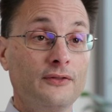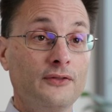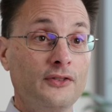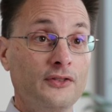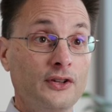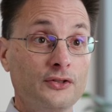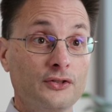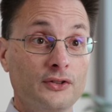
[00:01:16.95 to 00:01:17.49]
and
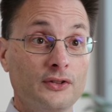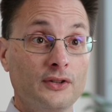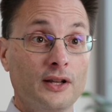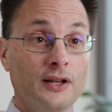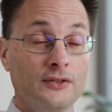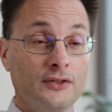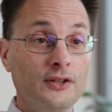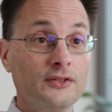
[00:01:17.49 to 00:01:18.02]

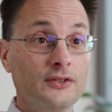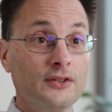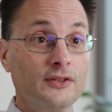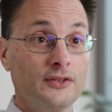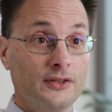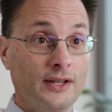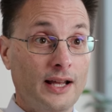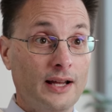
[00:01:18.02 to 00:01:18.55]
physician
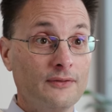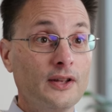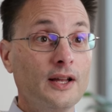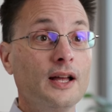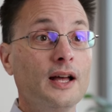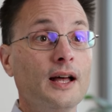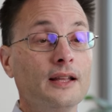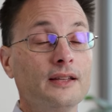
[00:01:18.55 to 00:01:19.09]
assistant
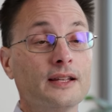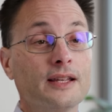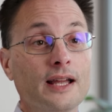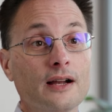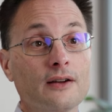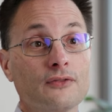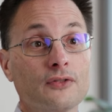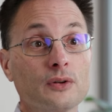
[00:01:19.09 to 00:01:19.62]
staff to
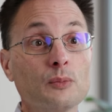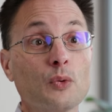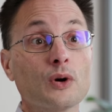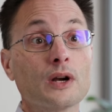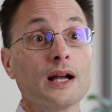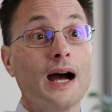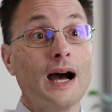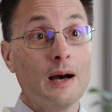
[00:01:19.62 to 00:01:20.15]
care for the
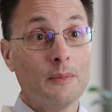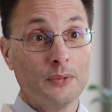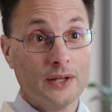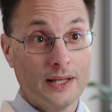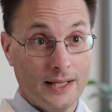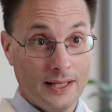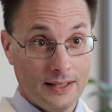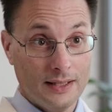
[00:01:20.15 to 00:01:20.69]
more
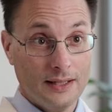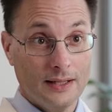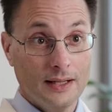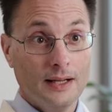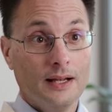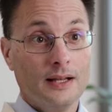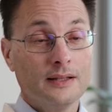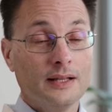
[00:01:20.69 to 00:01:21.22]
complicated
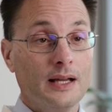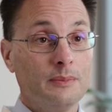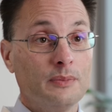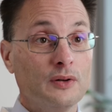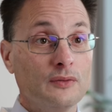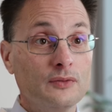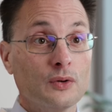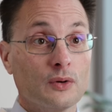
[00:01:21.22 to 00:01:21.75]

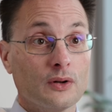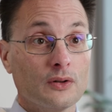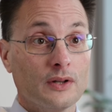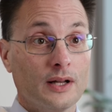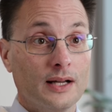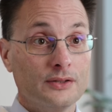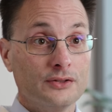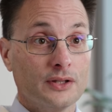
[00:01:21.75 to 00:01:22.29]
type of
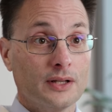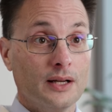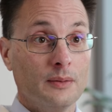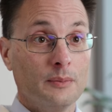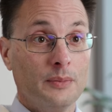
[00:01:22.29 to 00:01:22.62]
neurologic